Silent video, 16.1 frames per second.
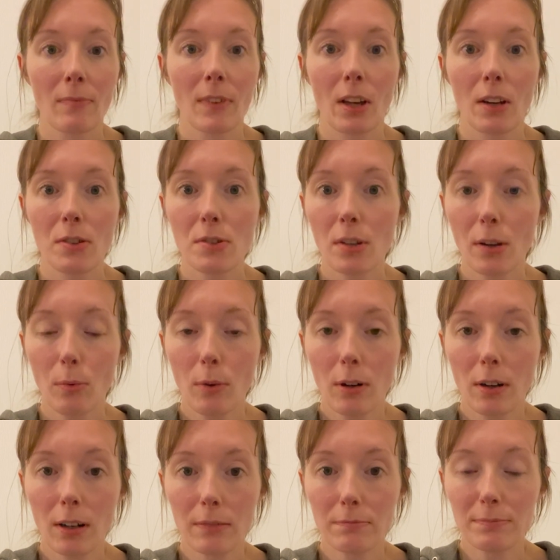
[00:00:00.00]
So
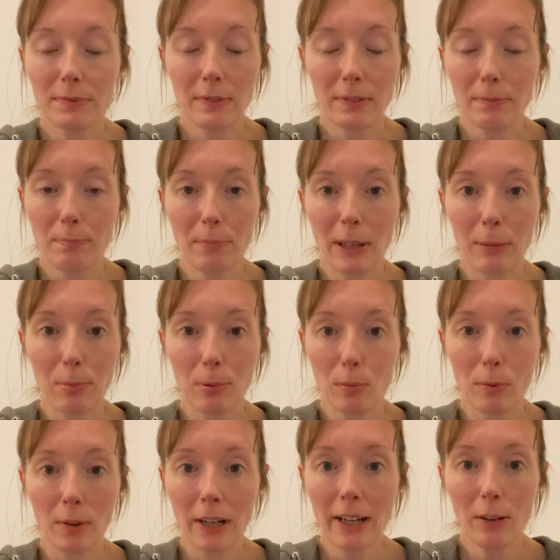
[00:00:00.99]
what? People
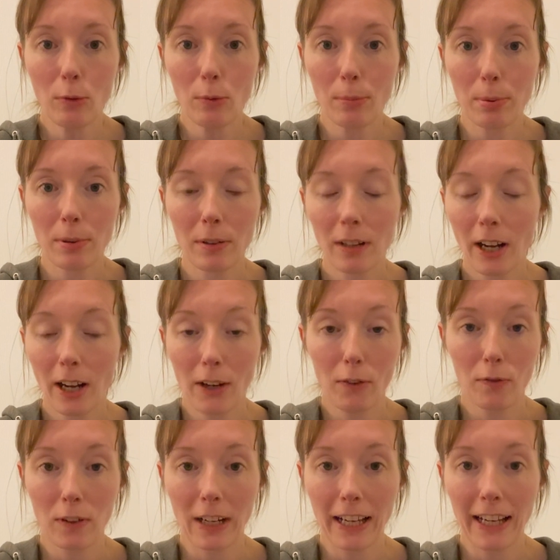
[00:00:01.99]
will help,
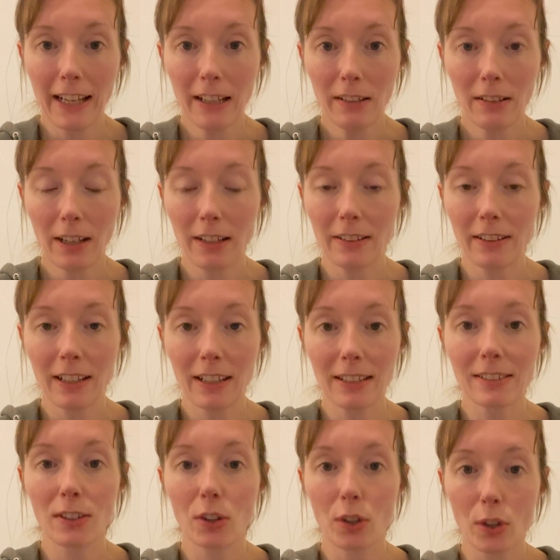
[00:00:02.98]
hopefully, and that is
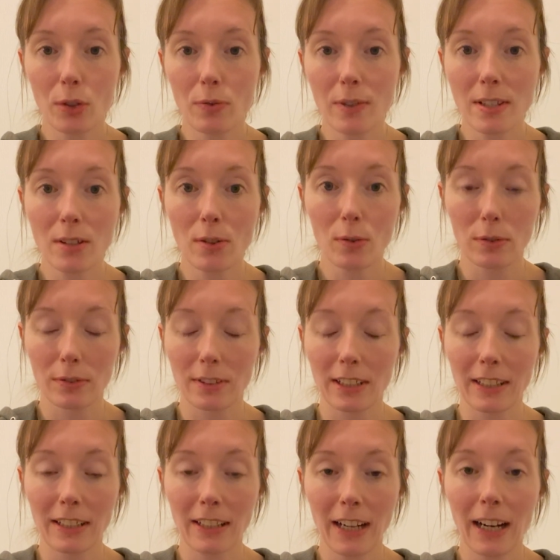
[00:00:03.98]
a good result.
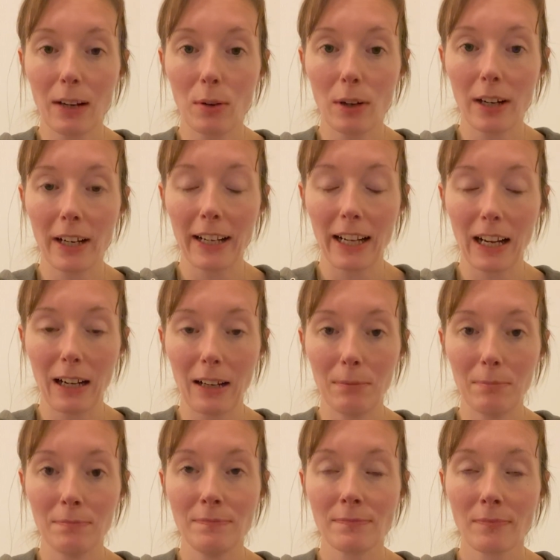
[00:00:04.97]
And now I
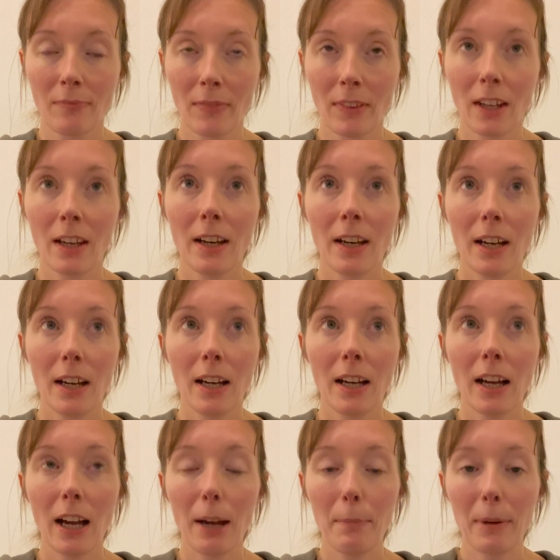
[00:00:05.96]
am
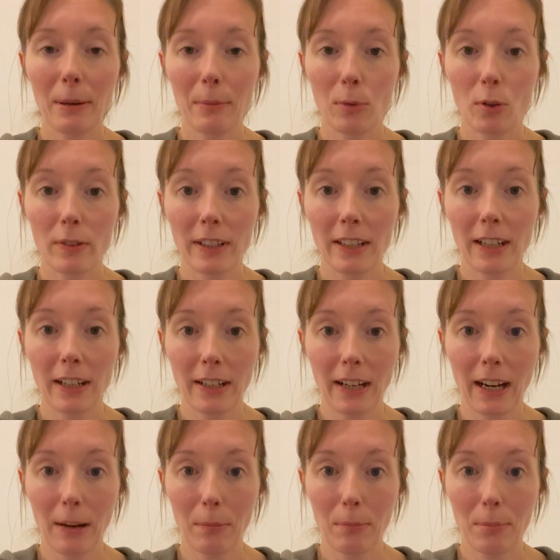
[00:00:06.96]
a bit more in that
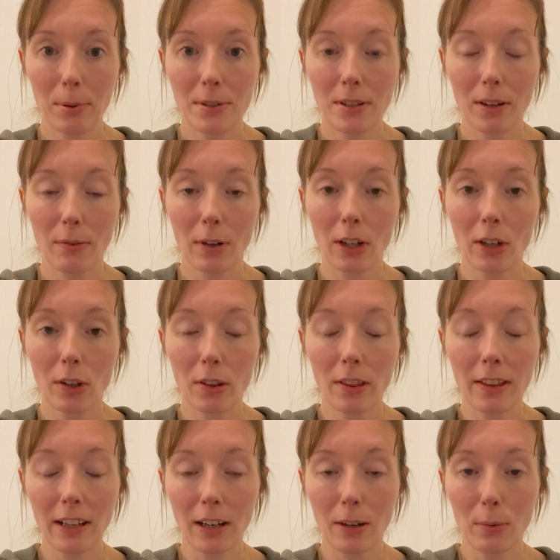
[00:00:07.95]
camp. So another
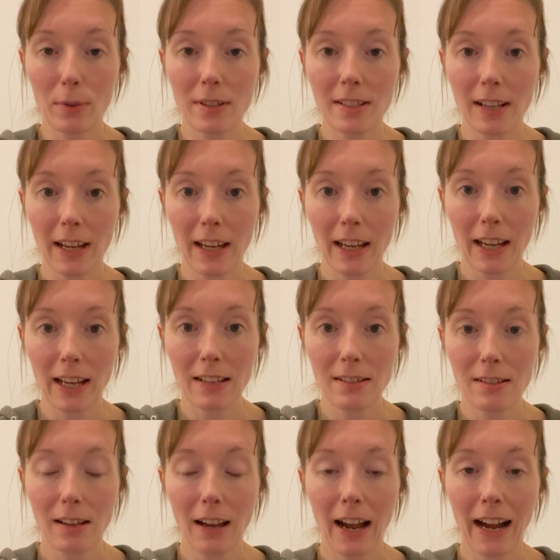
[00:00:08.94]
thing I would say
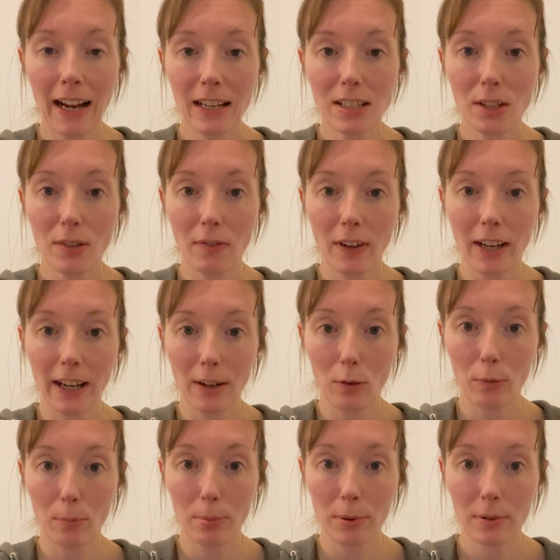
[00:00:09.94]
is ask for help.